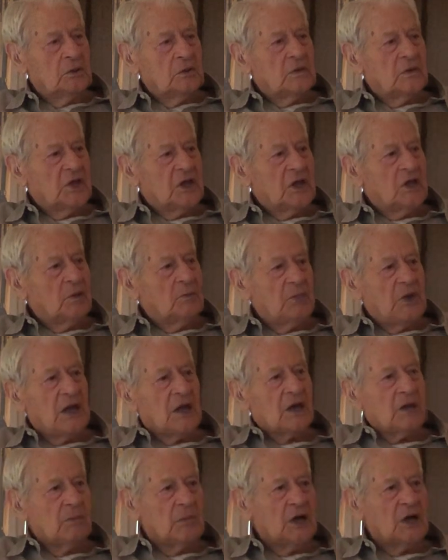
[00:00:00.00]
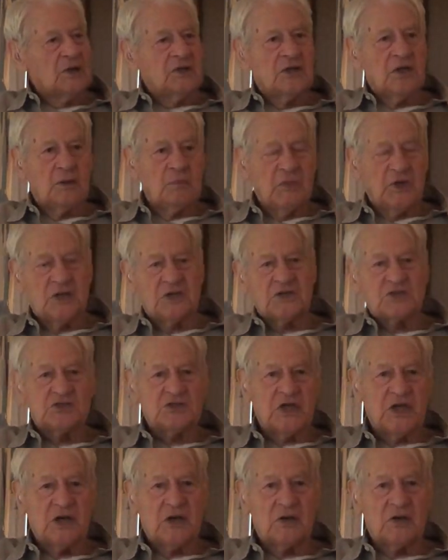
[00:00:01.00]
they come back about 10 minutes
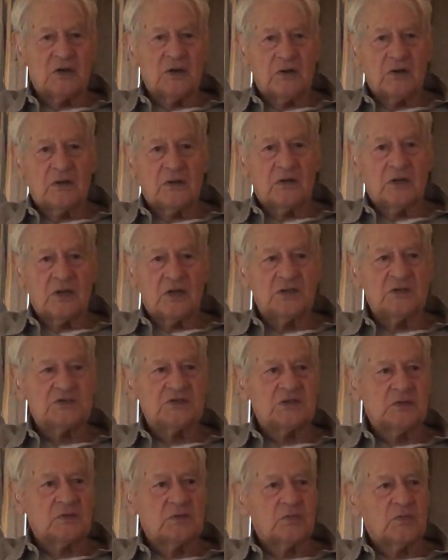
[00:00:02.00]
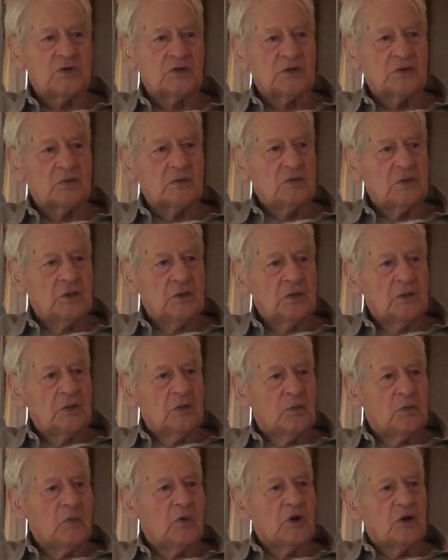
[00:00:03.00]
later, and they said,
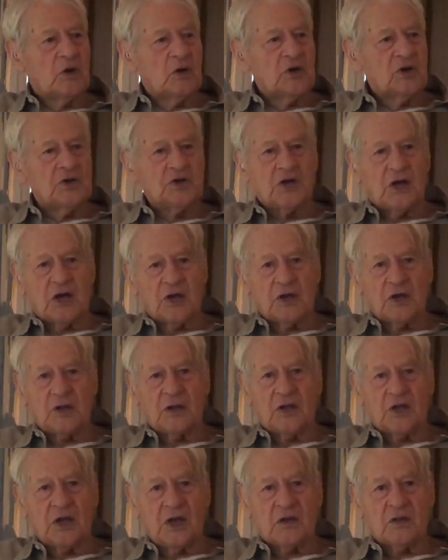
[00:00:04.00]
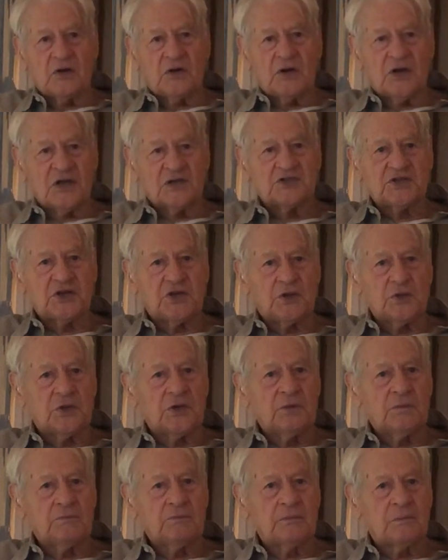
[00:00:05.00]
we're gonna tie you together and execute you.